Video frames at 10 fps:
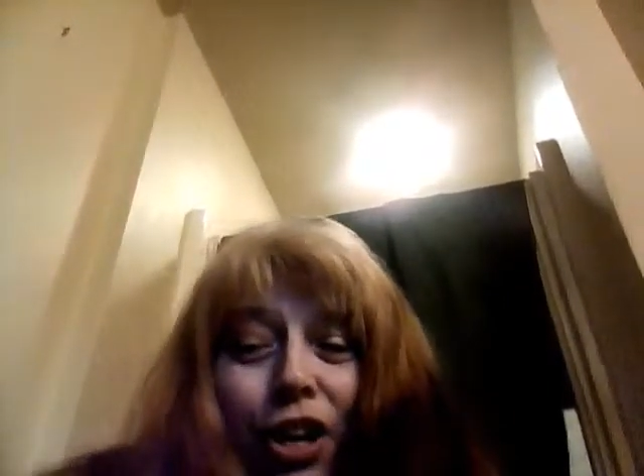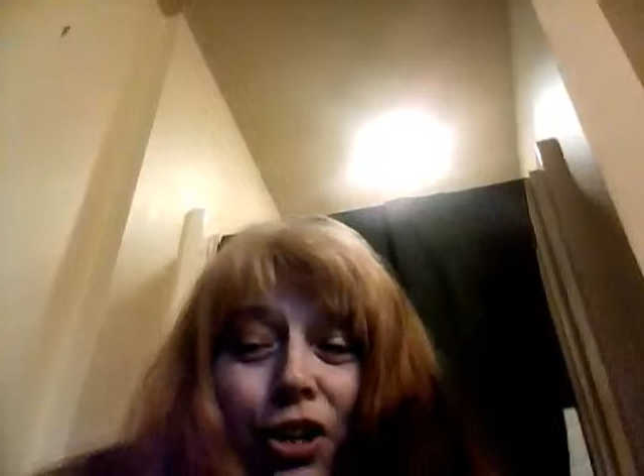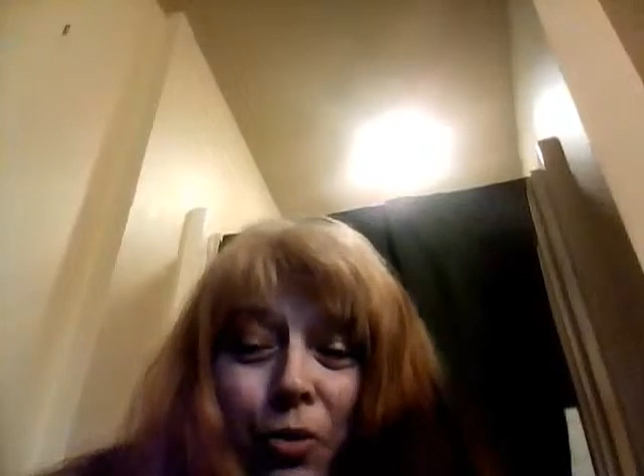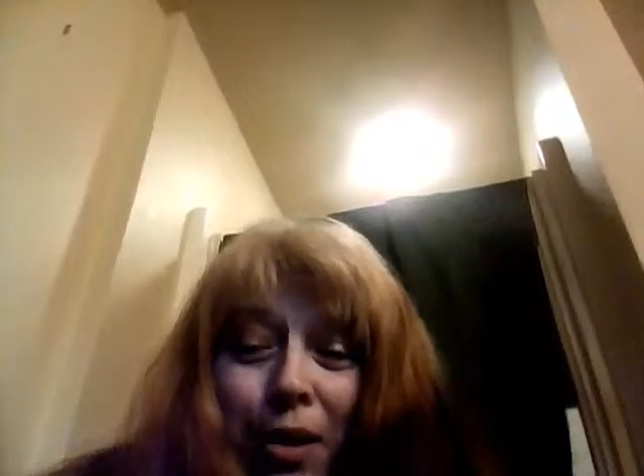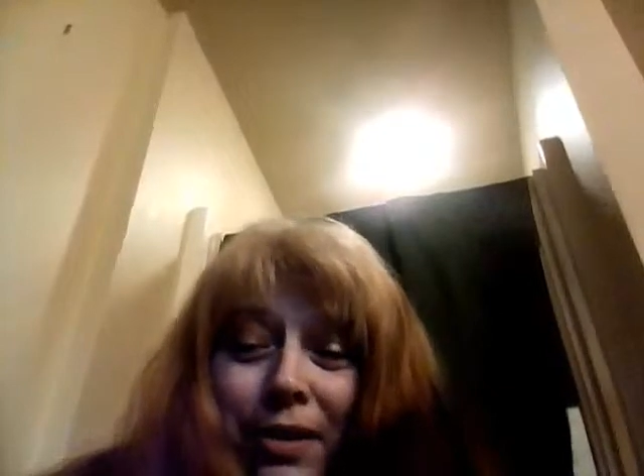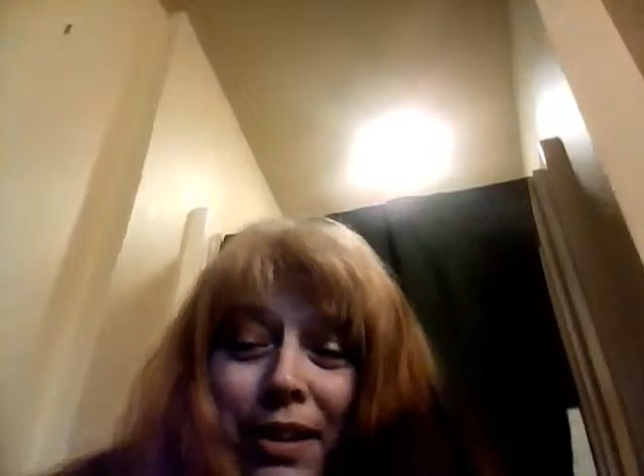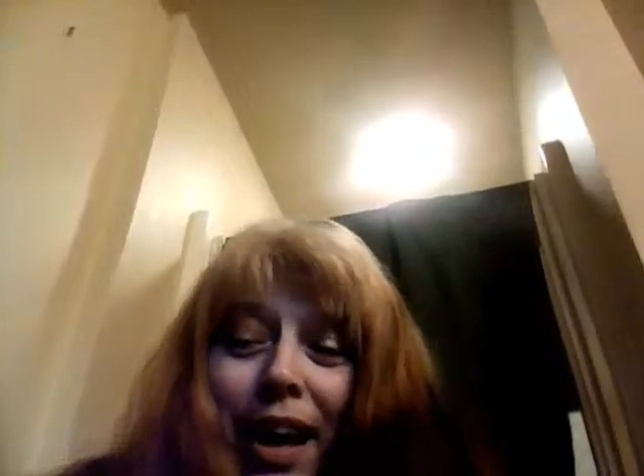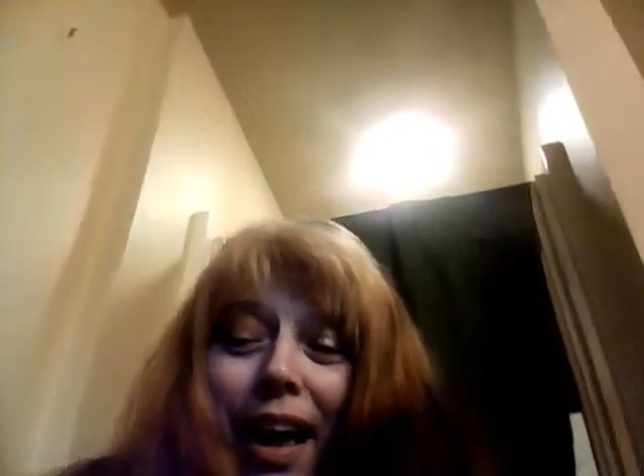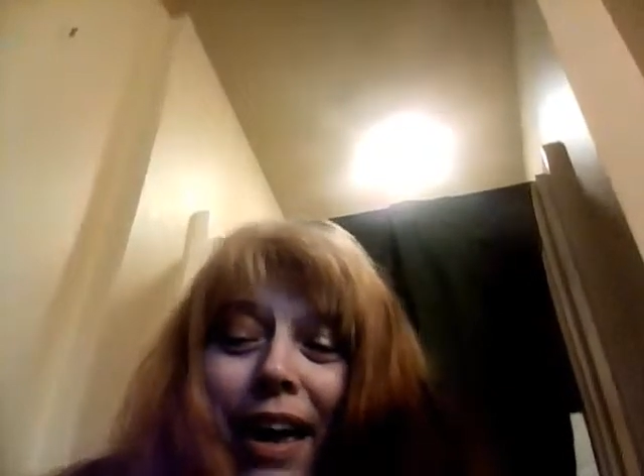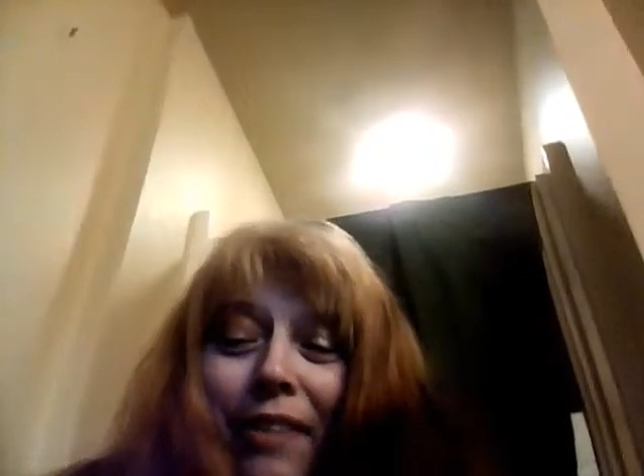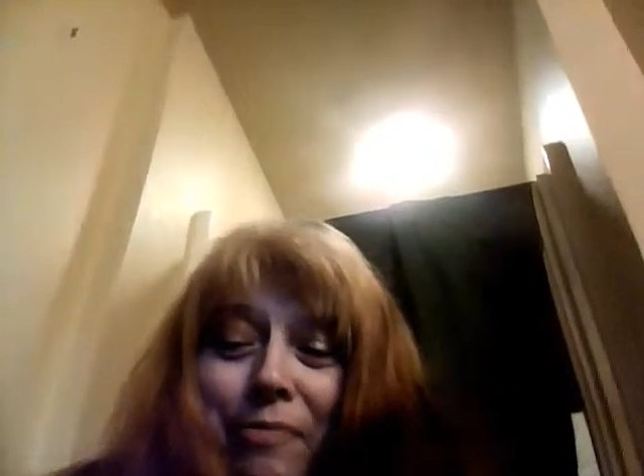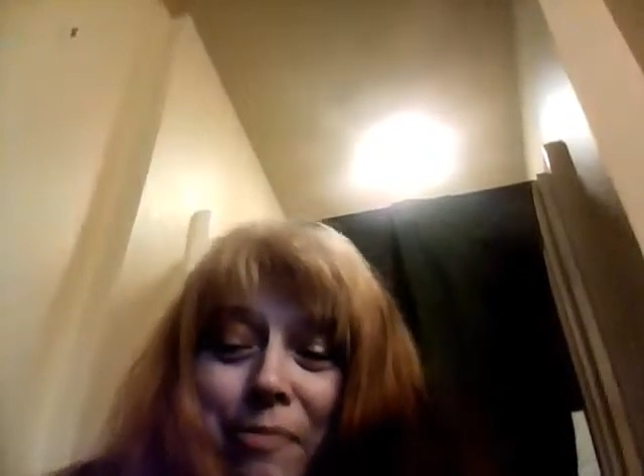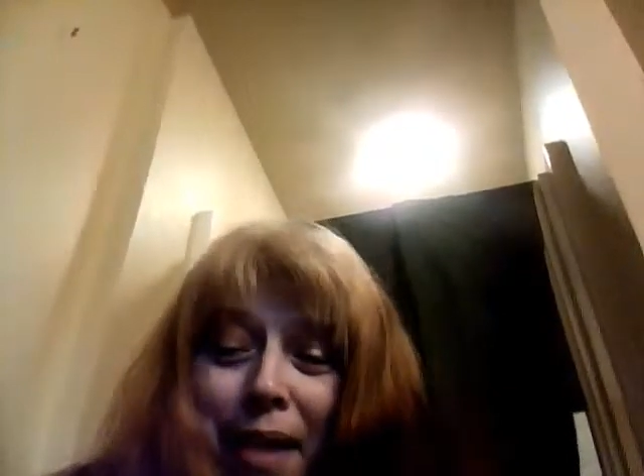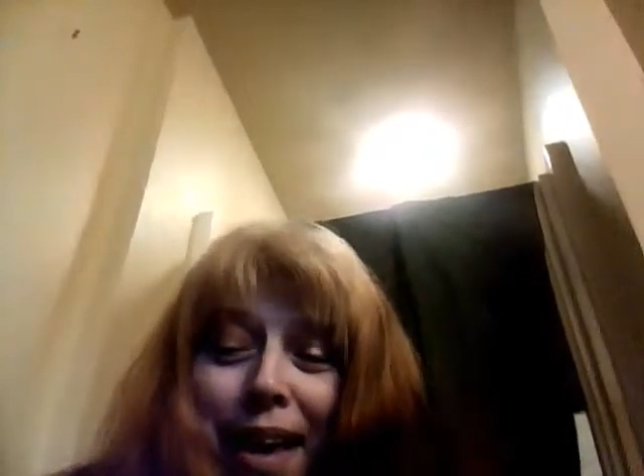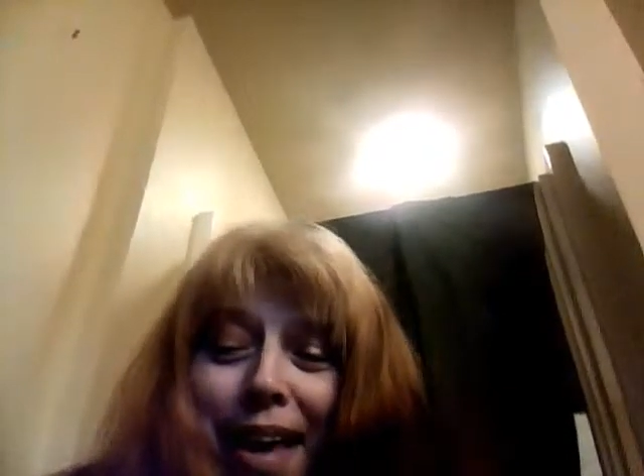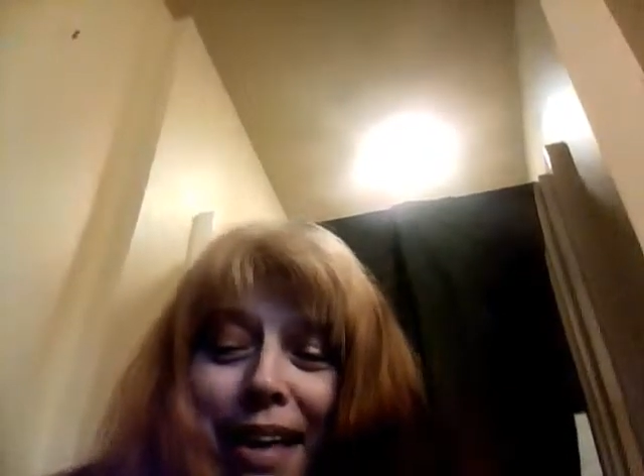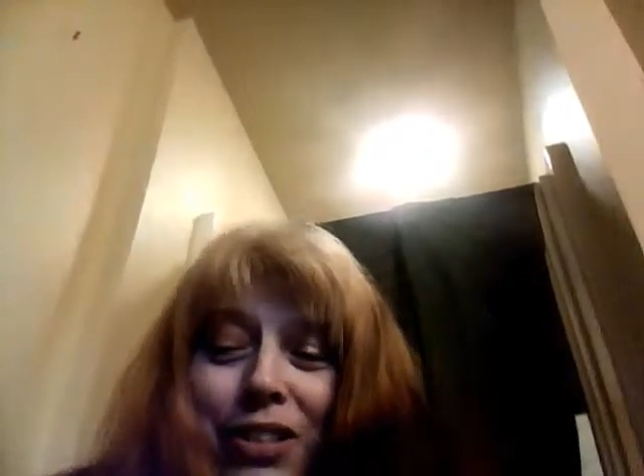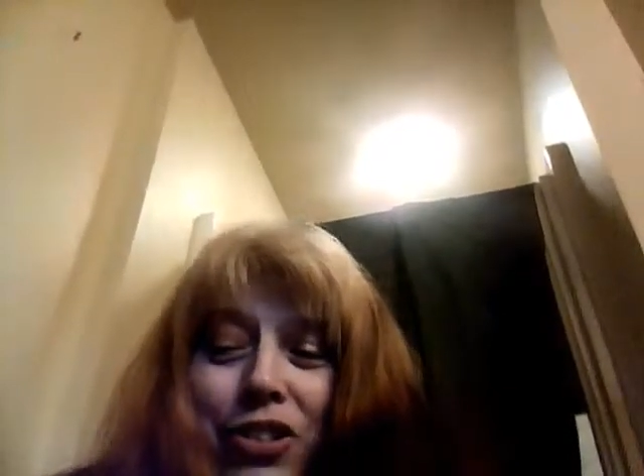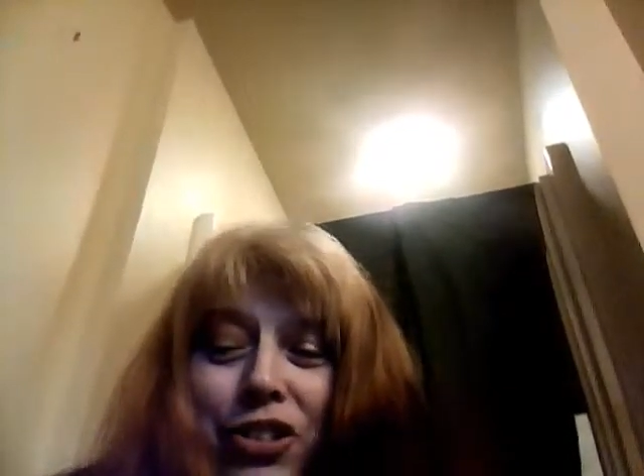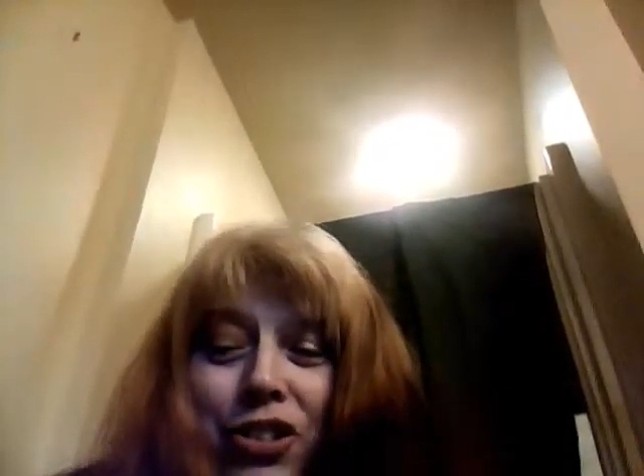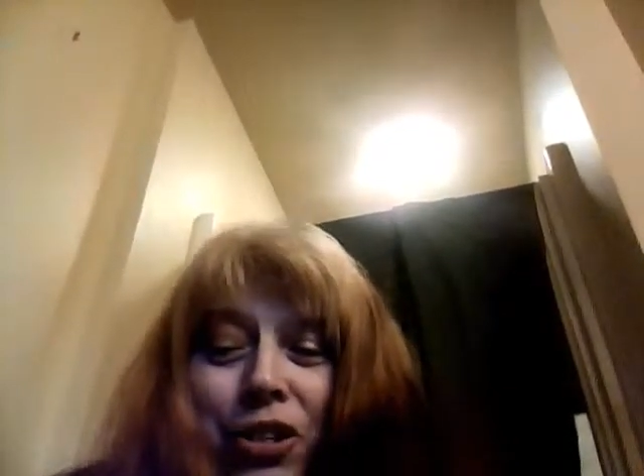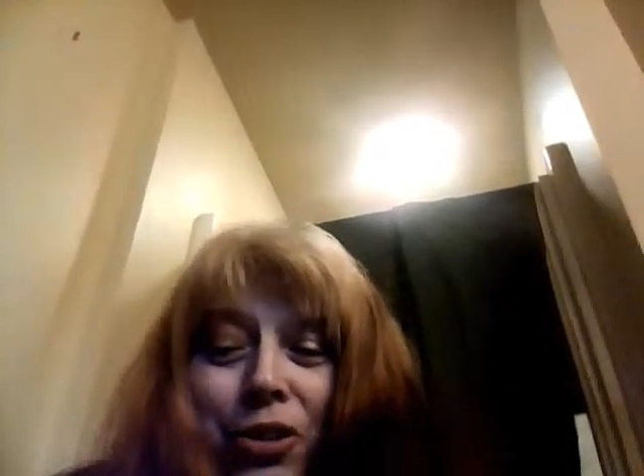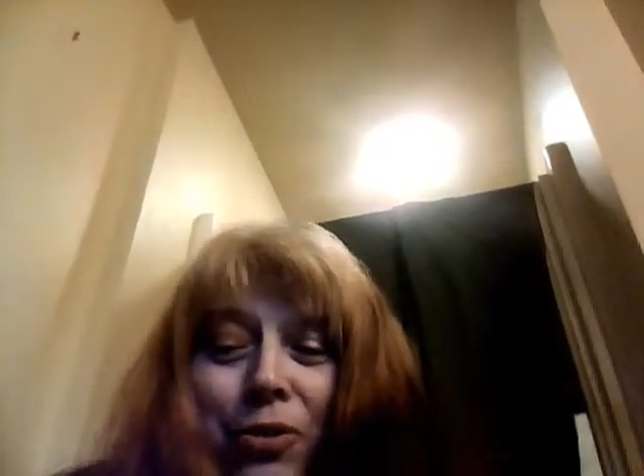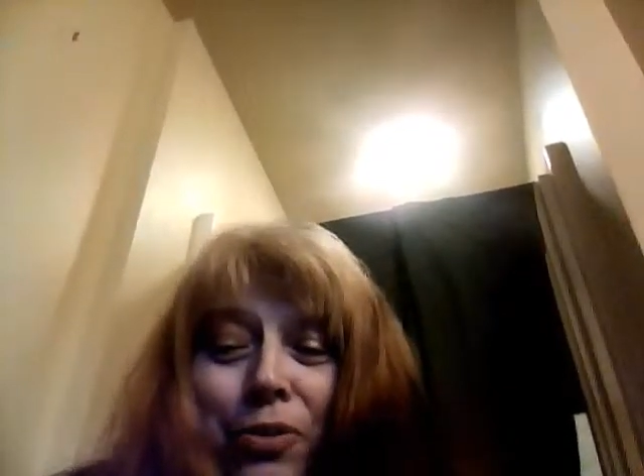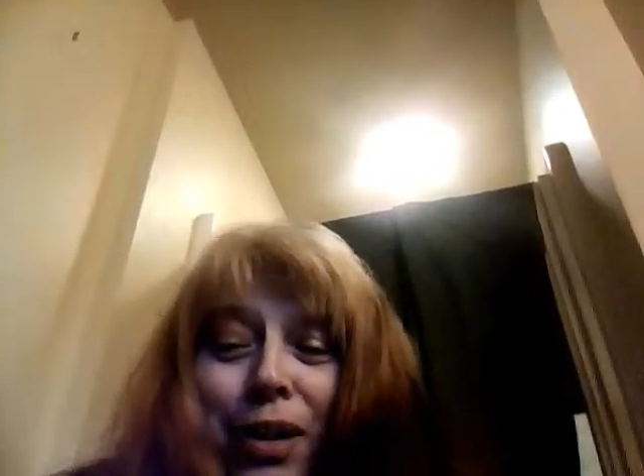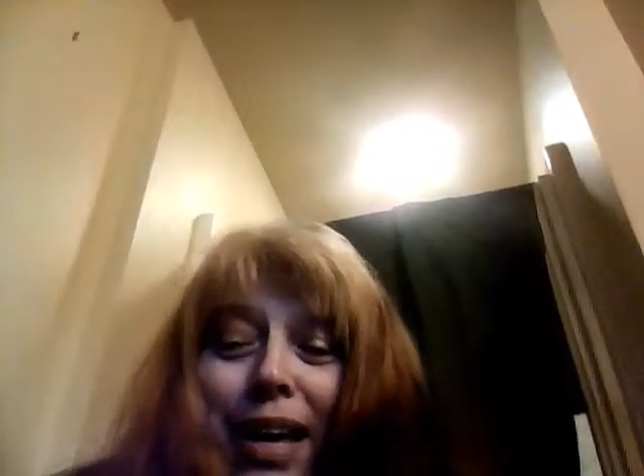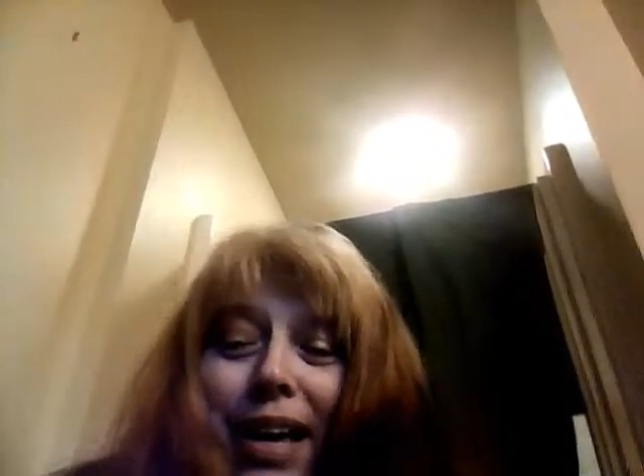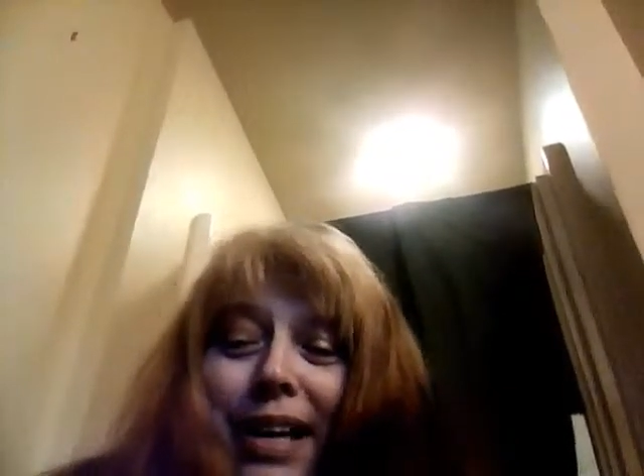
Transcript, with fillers: Knowing that I've met you,